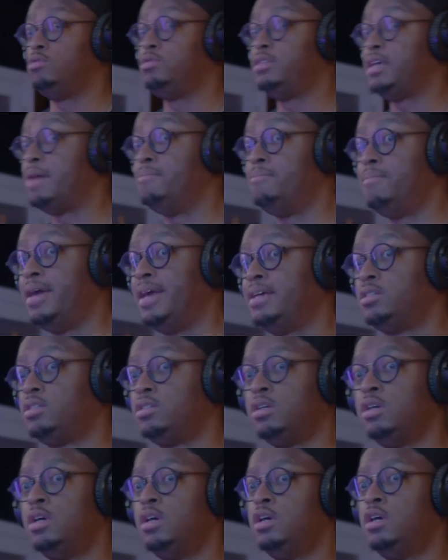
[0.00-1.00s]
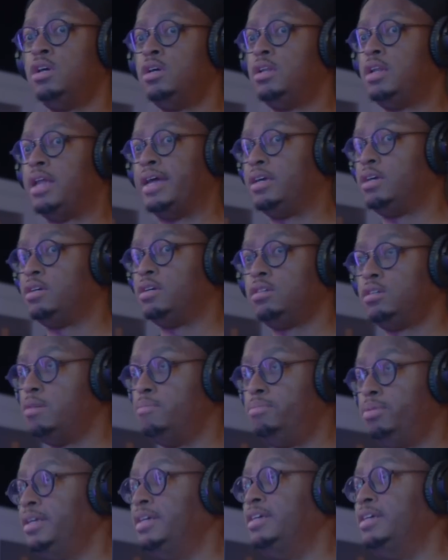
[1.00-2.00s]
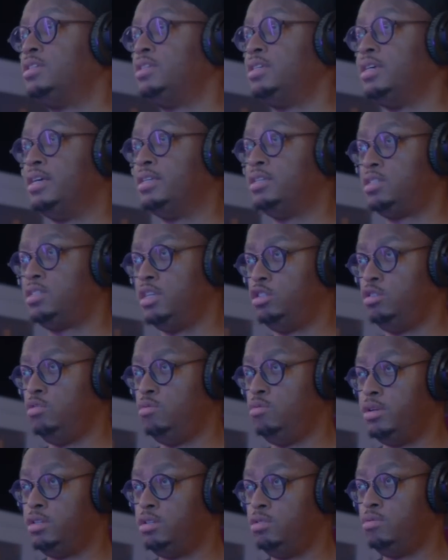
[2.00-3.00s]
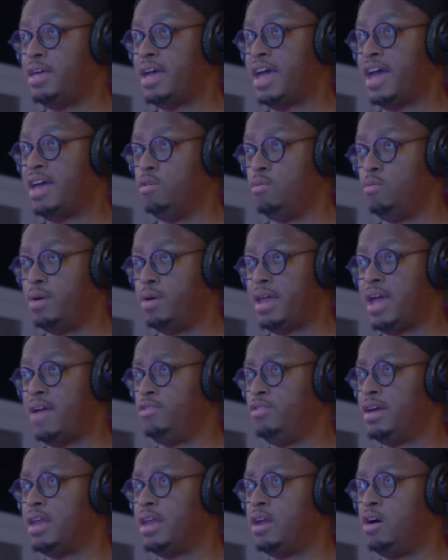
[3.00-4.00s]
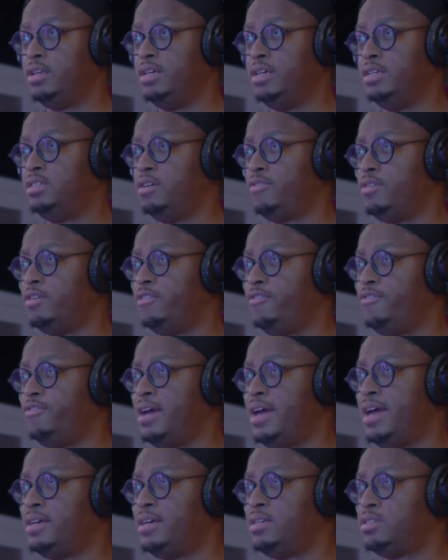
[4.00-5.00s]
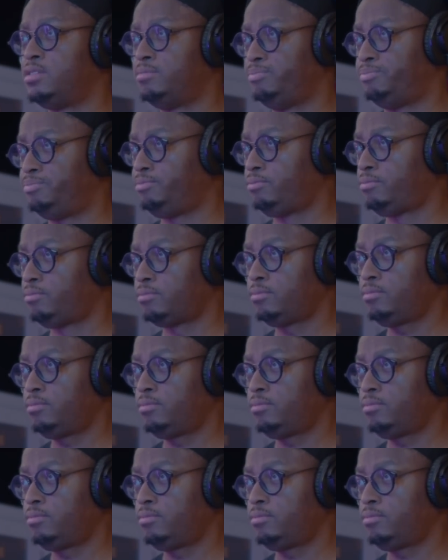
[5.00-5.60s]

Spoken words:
So that makes like complete sense that you would do that or what have you. Got all these different effects.